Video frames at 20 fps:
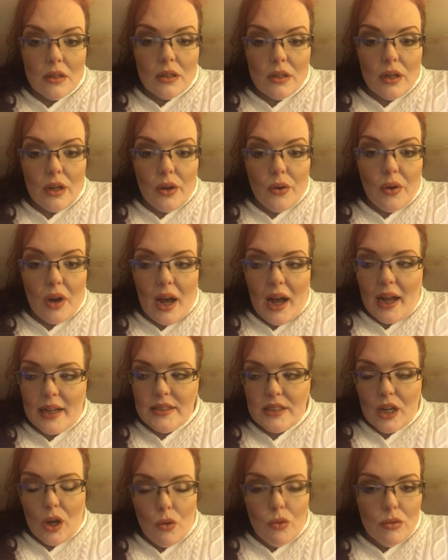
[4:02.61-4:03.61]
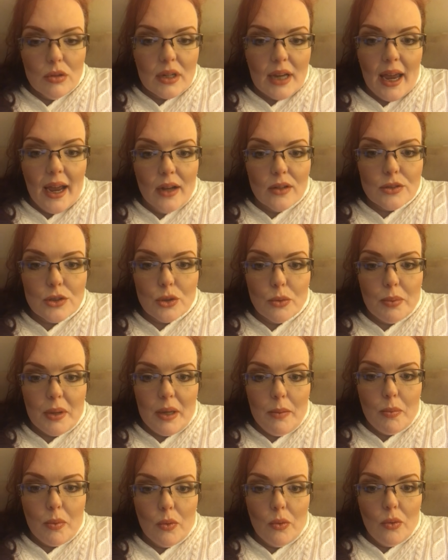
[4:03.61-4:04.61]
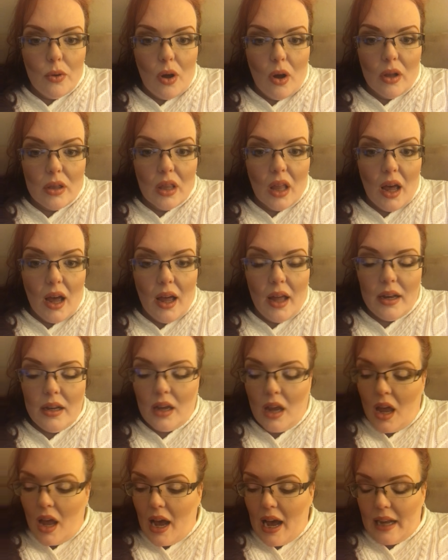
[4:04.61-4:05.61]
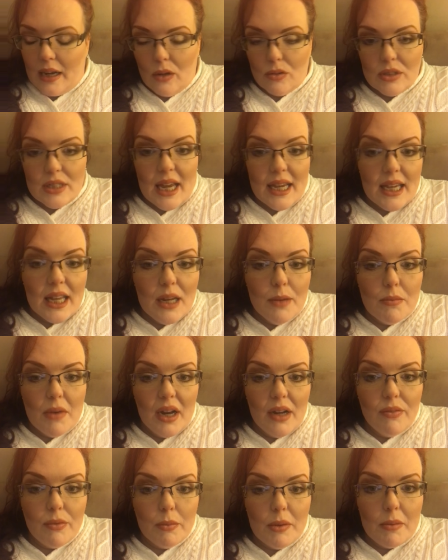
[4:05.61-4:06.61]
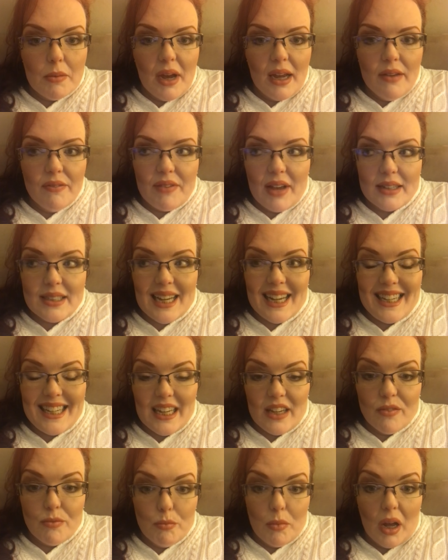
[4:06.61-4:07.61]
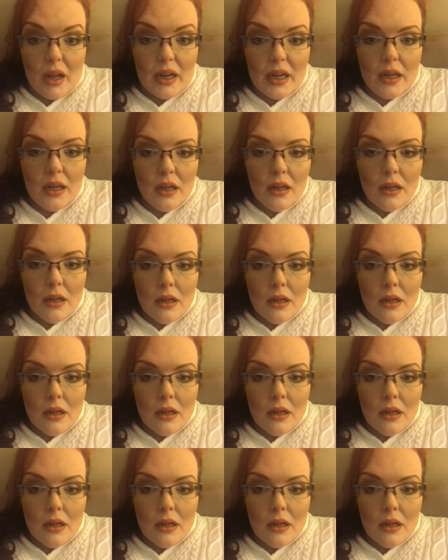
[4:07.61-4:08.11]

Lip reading: You know, I don't counsel people online. I don't take any money from anybody. In fact, I give money.